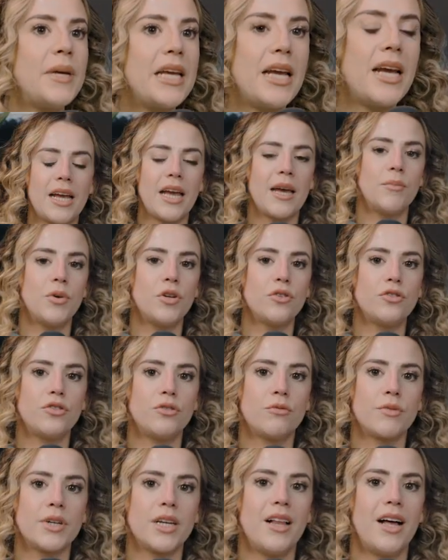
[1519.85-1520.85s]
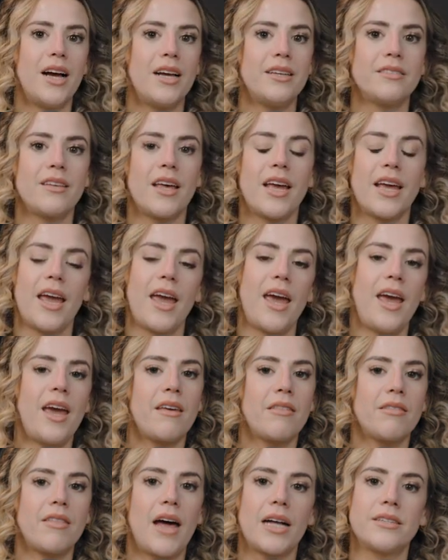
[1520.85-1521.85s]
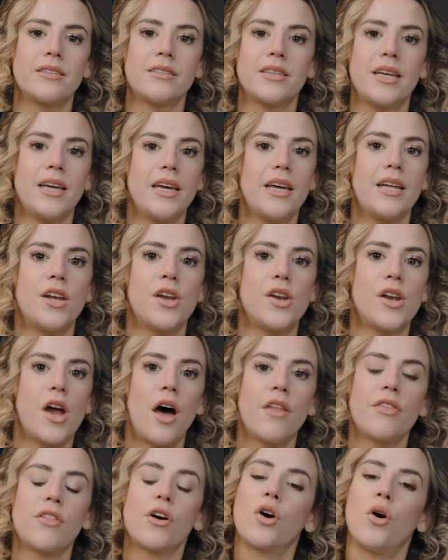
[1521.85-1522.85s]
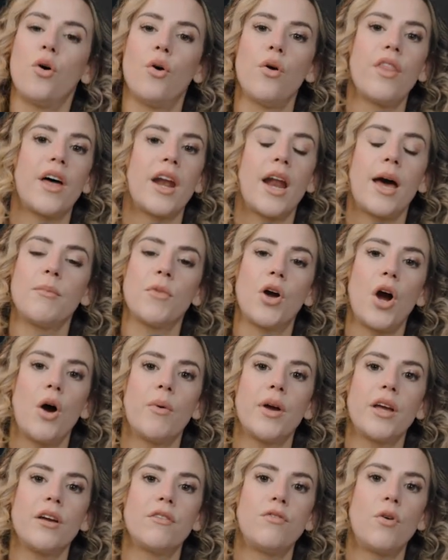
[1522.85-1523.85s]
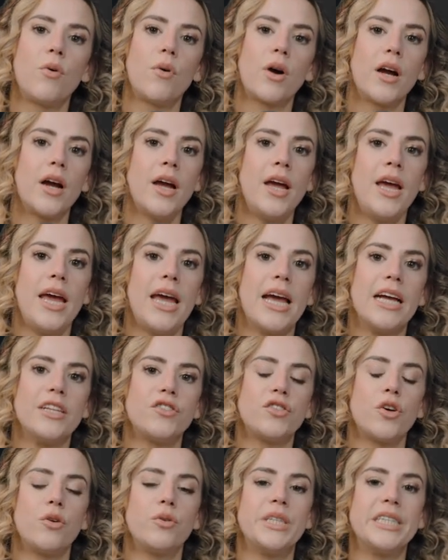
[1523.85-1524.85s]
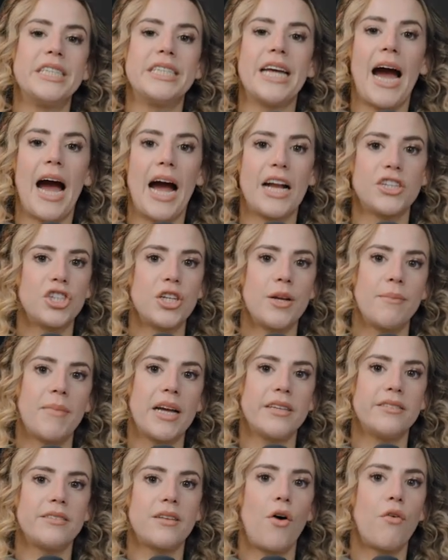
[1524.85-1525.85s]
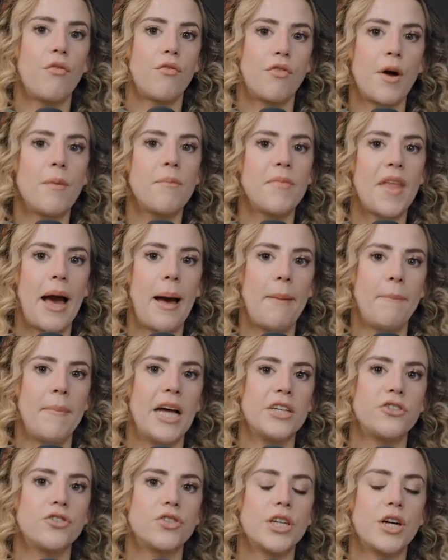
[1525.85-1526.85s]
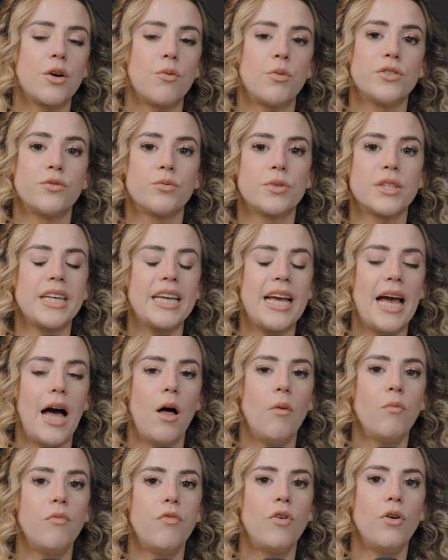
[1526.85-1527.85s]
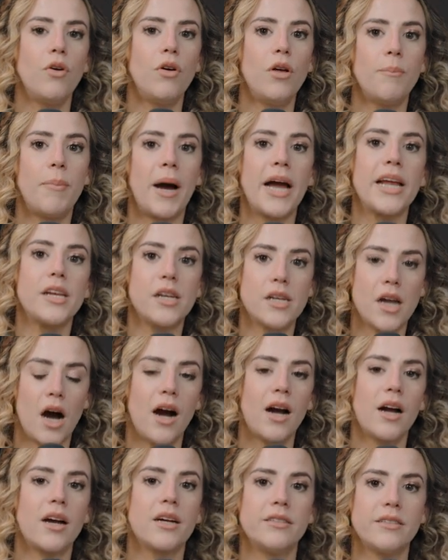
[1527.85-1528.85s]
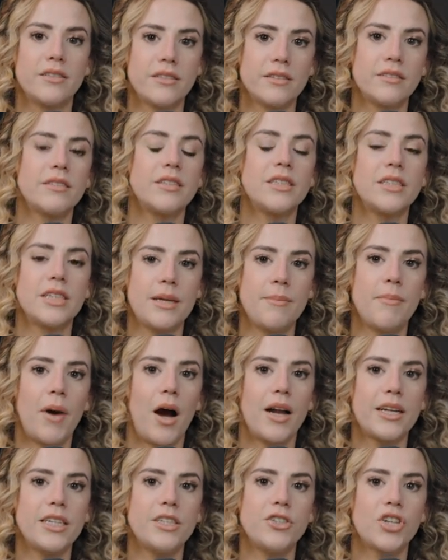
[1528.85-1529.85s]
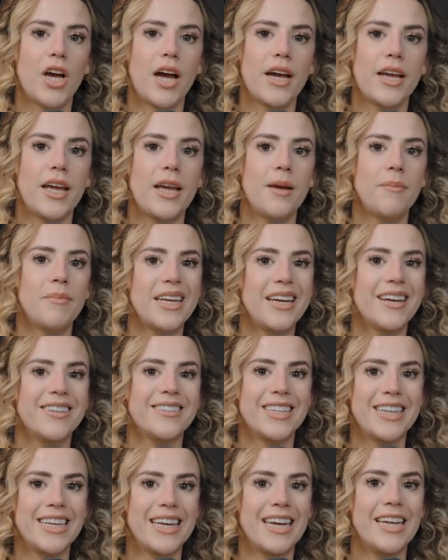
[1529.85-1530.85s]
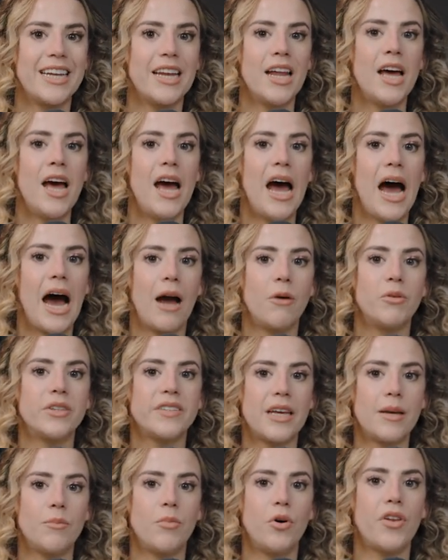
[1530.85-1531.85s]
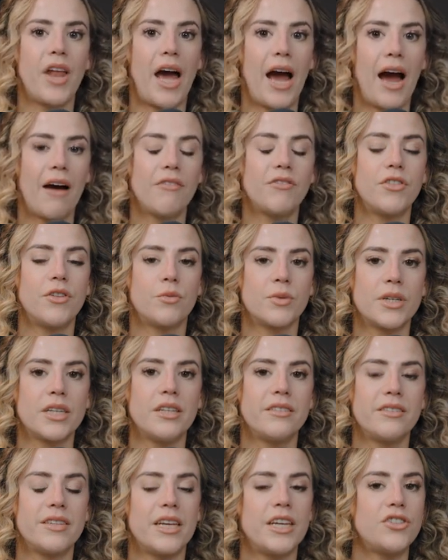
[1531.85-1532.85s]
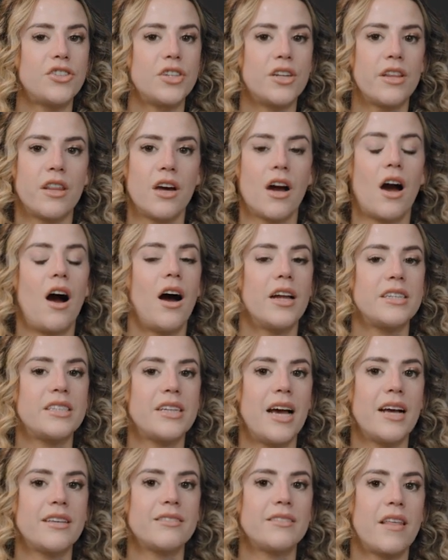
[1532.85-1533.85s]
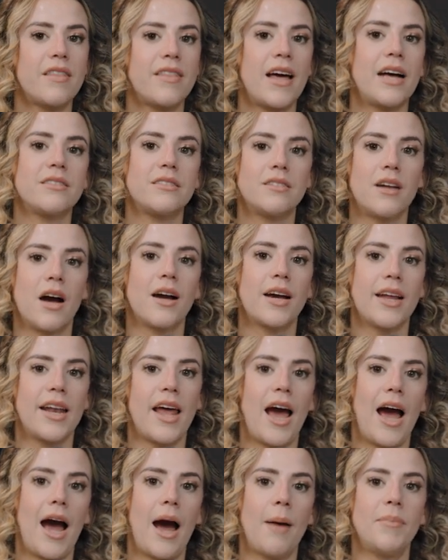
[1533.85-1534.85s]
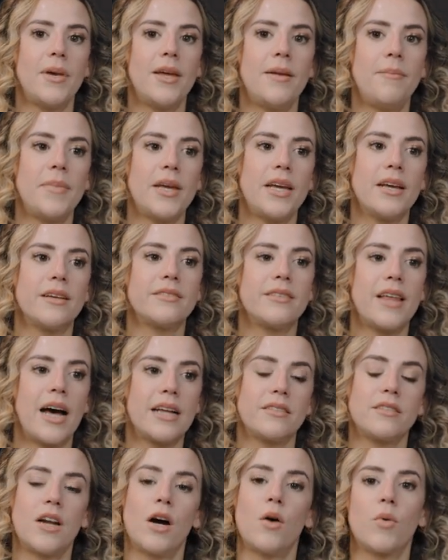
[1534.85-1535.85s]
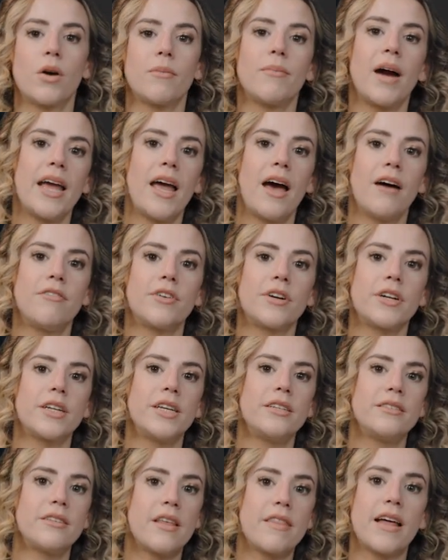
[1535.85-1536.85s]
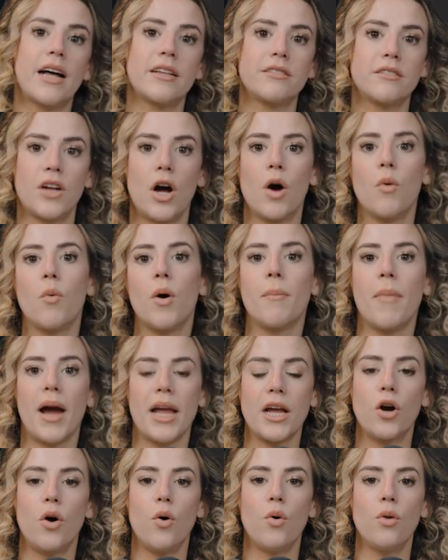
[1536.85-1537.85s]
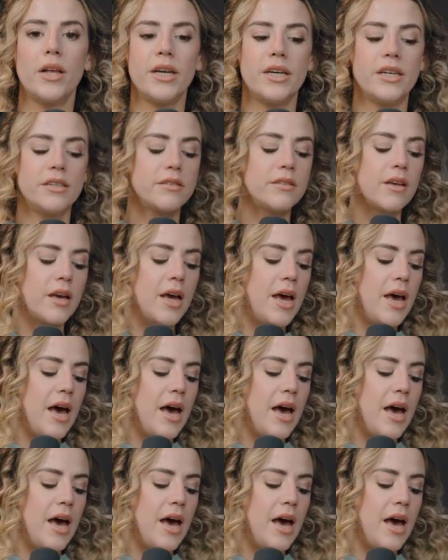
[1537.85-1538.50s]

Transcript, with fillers: being able to realize like, hey, that's again not the goal that I'm going for. And so detaching myself from that metric was really helpful by not consistently body checking, because again, I was able to have the realization in the context that that's not going to happen because that's not where my effort is and that's not what my goal is.